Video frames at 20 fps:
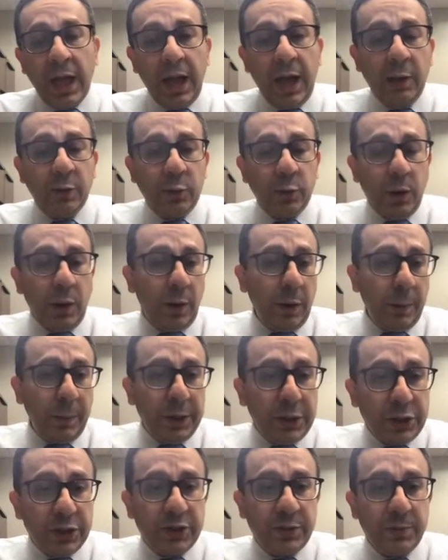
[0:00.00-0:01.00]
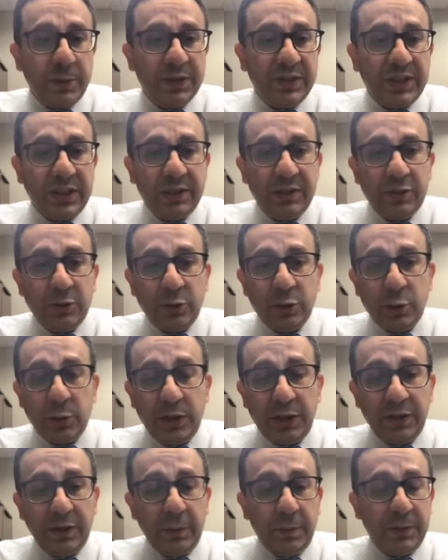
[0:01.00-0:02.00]
How do our patients present?
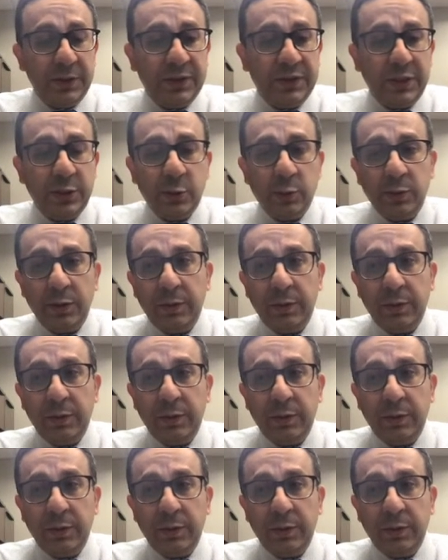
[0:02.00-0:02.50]
Usually they present